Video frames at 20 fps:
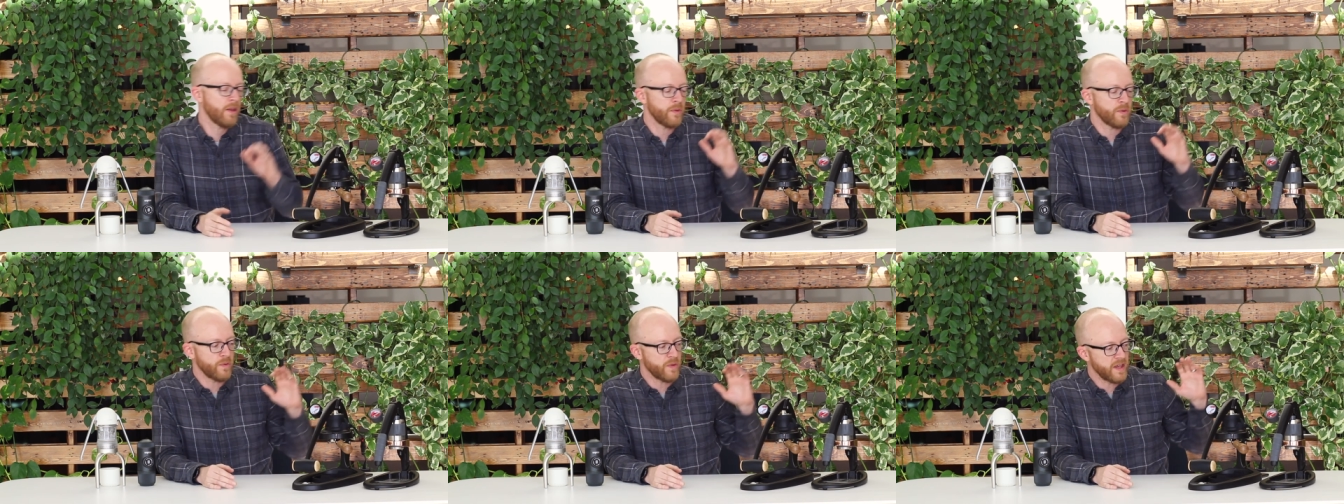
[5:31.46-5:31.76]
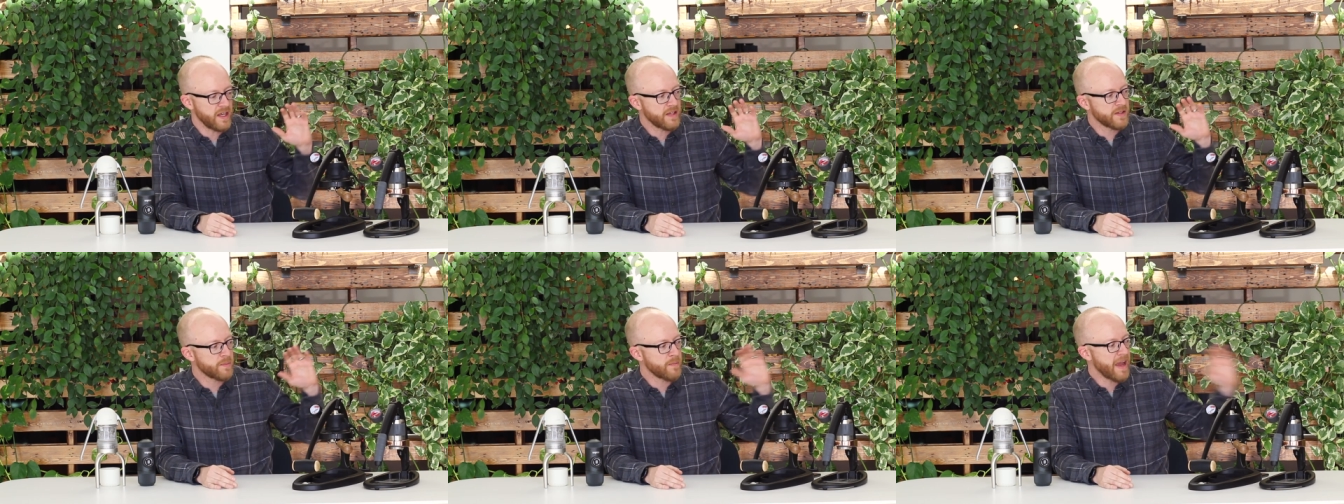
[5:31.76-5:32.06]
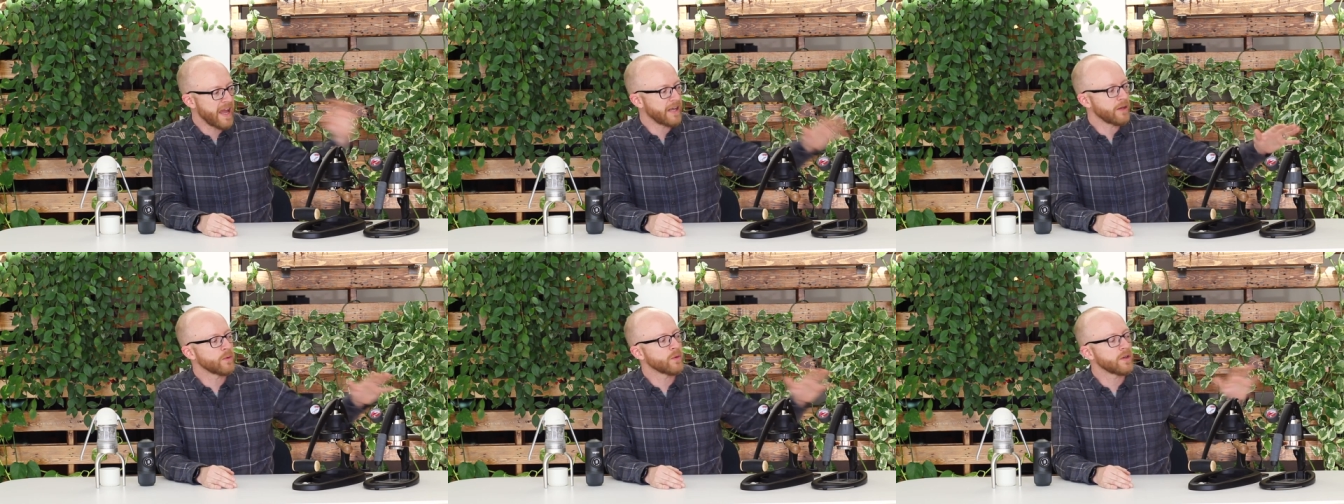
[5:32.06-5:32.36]
these
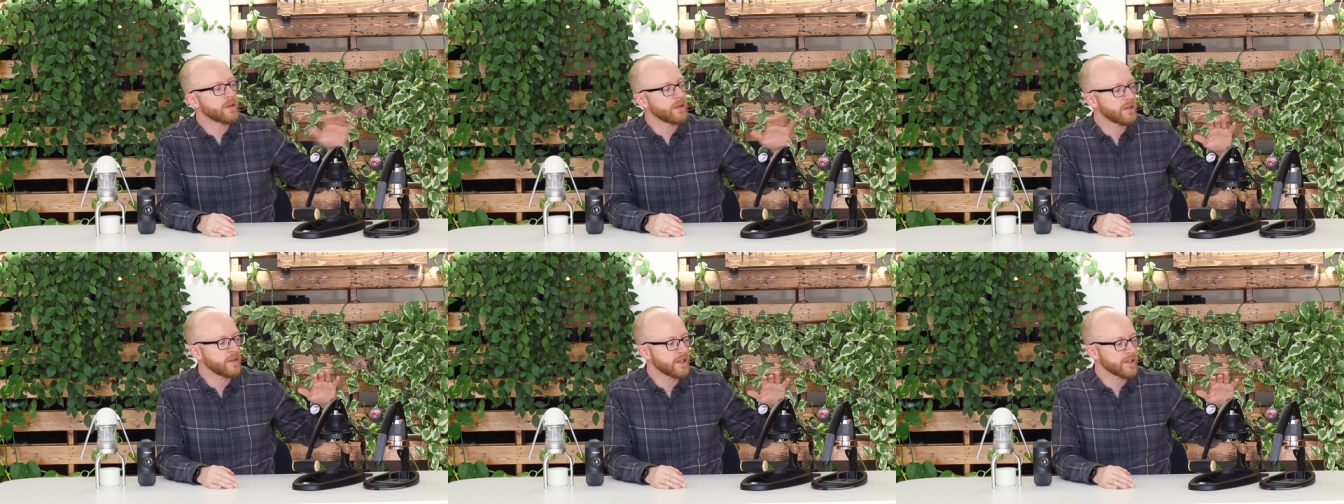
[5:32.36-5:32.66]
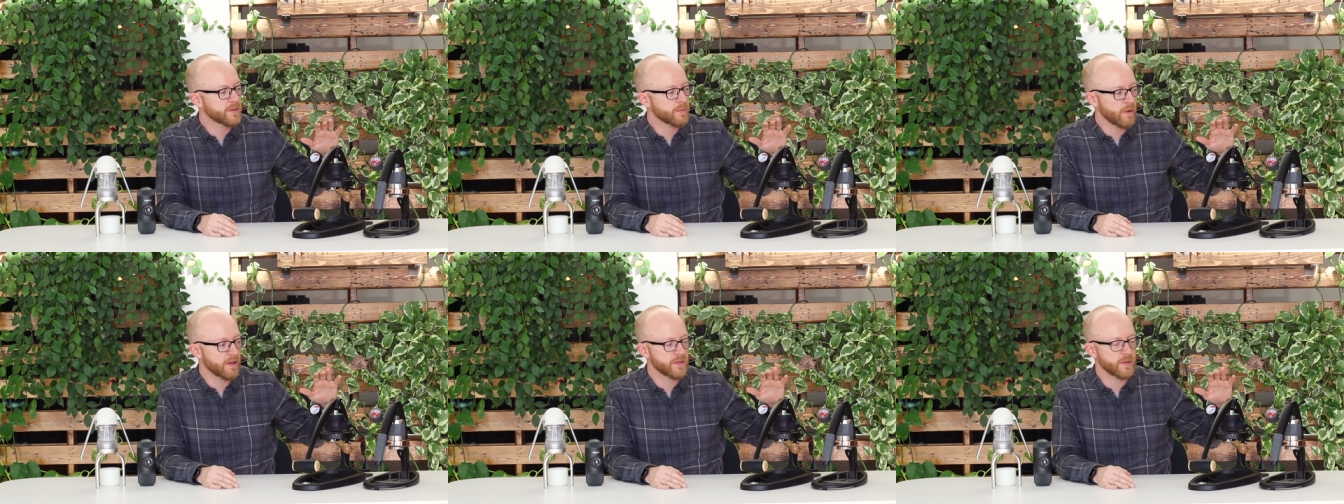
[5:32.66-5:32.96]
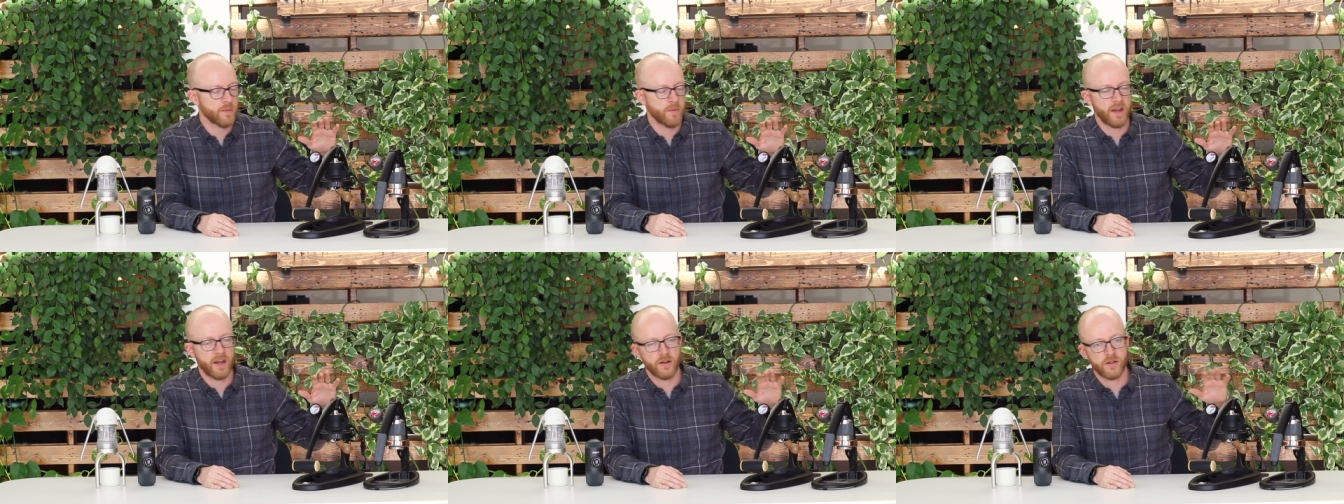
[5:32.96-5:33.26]
manual
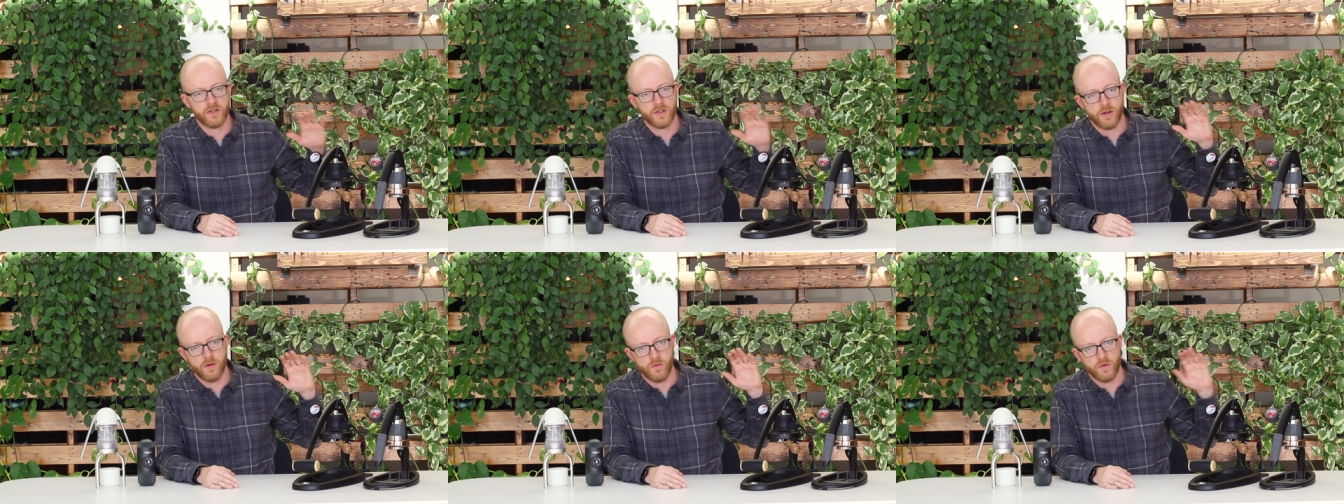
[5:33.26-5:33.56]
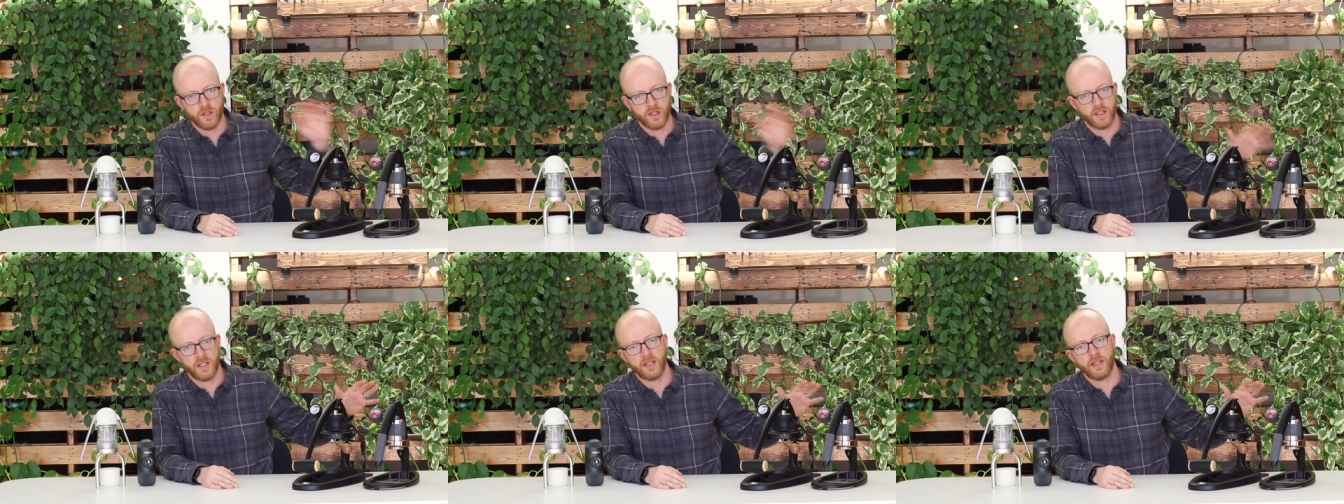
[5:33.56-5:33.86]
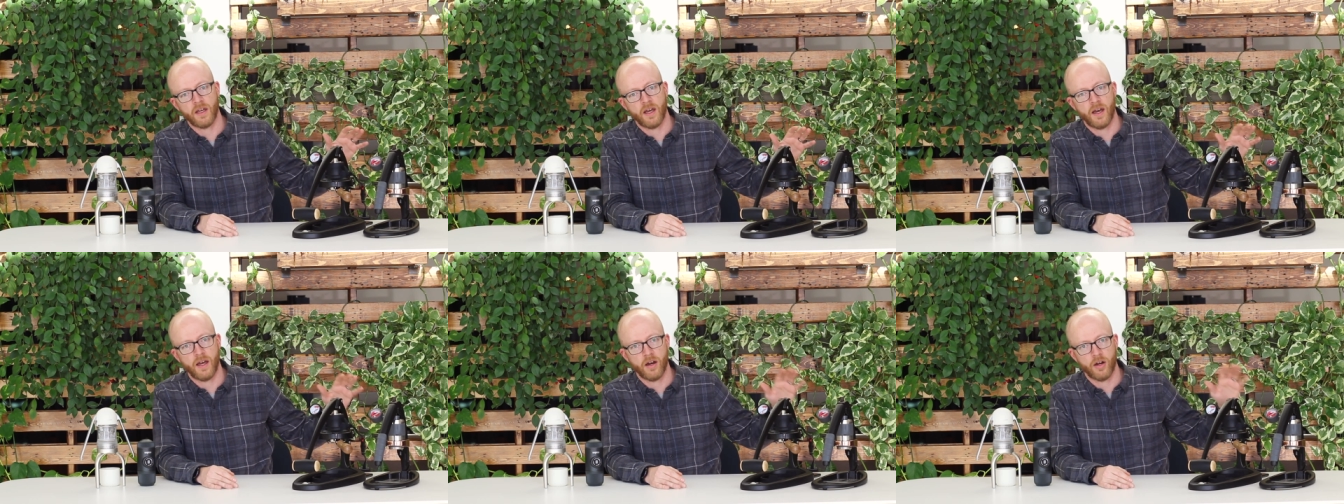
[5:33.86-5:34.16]
espresso makers are
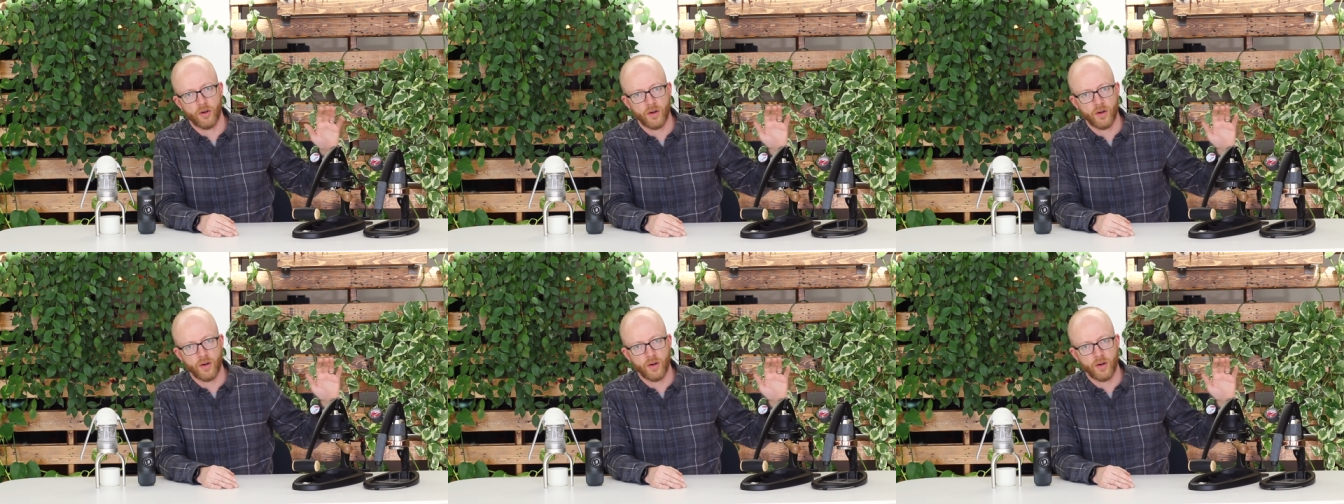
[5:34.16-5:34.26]
really a uh,